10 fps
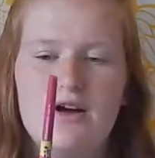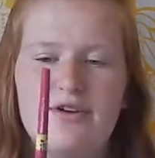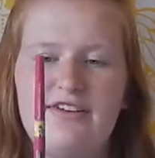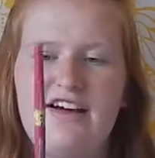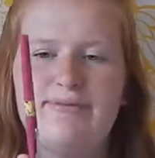
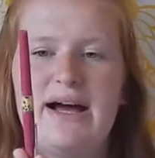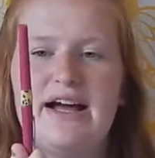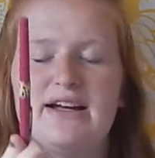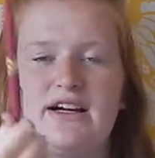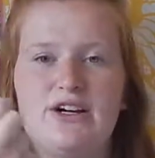
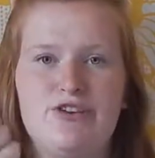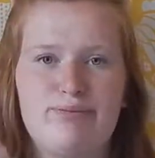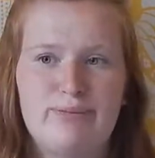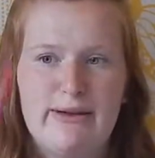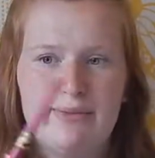5-pack of
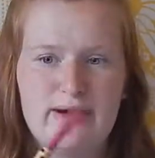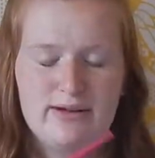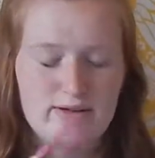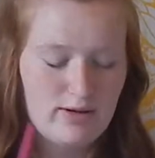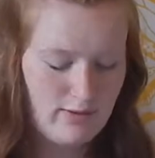Papermate
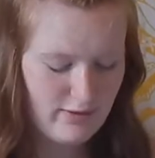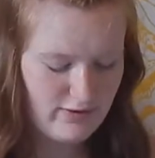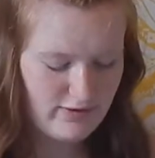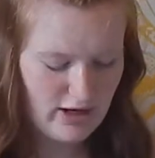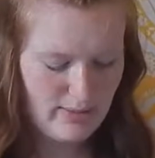
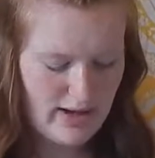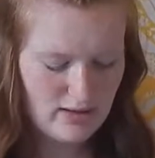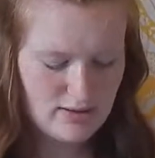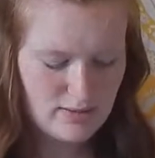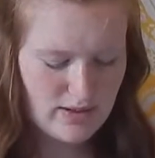Flare
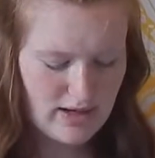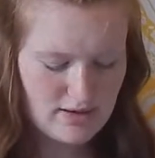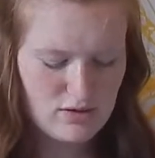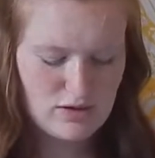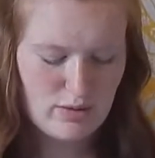pens because
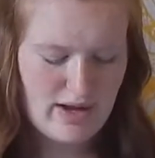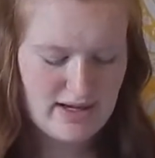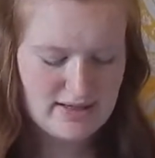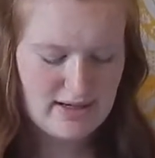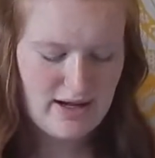those are the
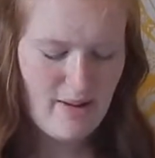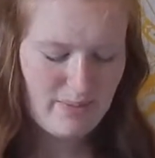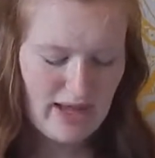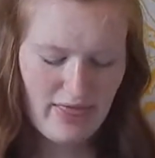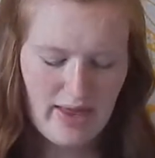best,
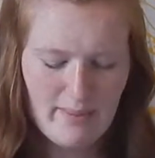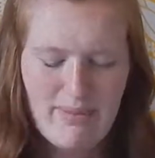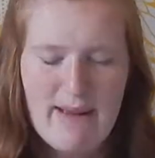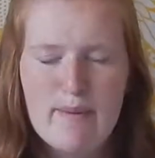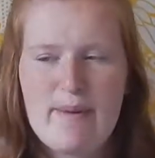and then
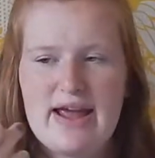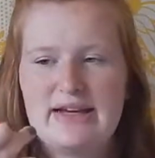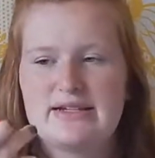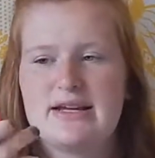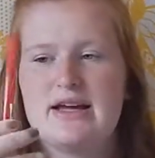
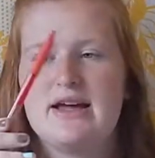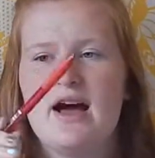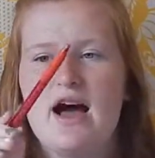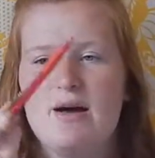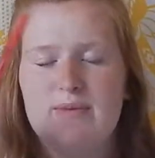Papermate
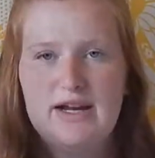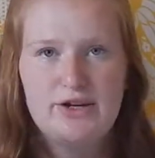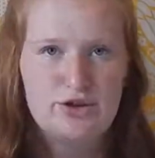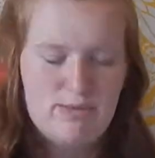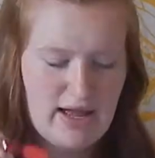
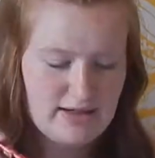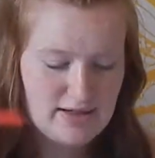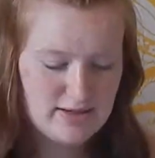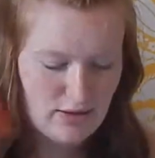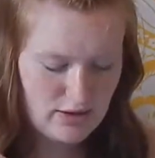Inkjoy pens
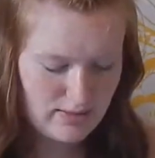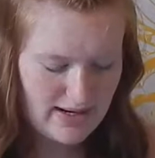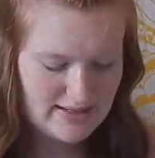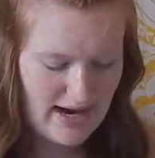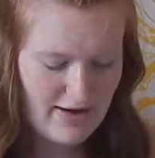because those are the
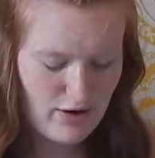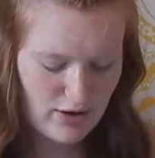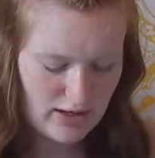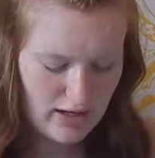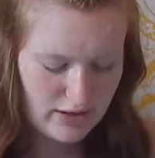best. I have all
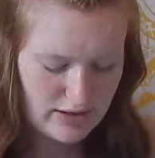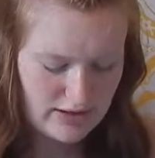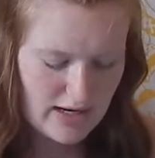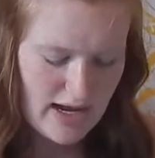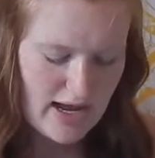the
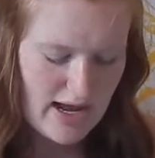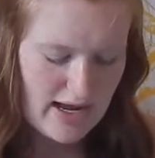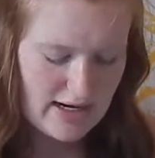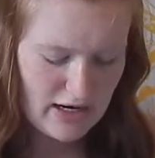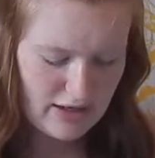colors
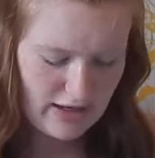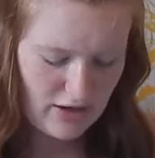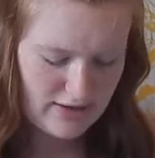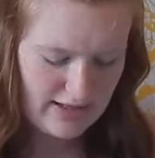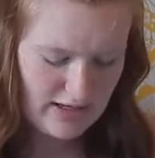in here, like all
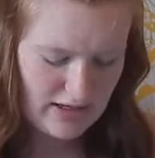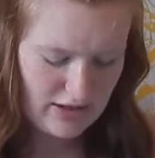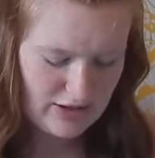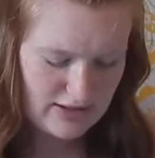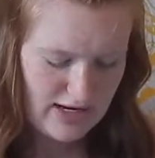the standard
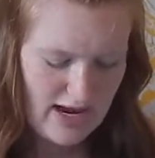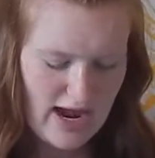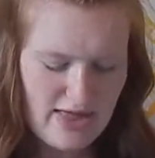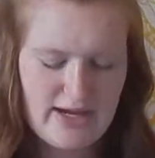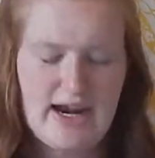colors,
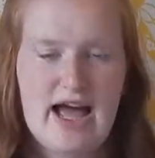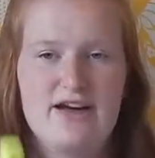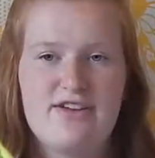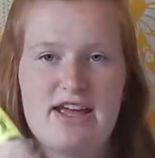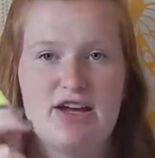and then I
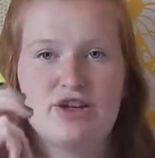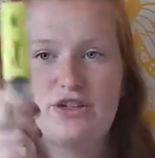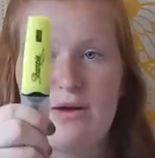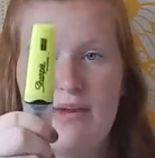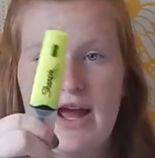have a
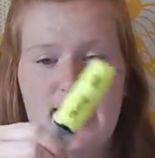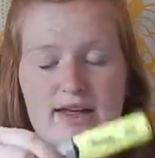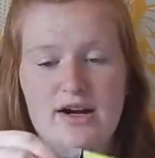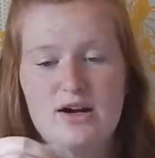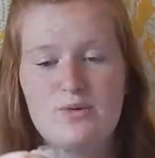Sharpie
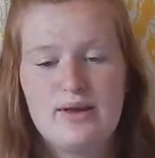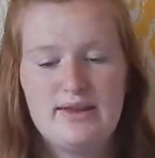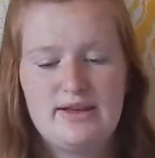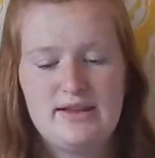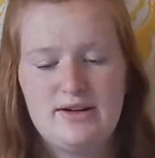highlighter with
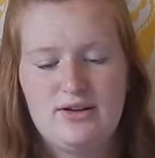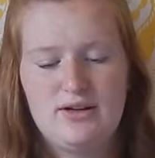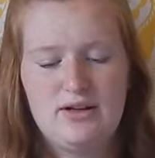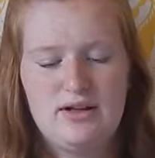the little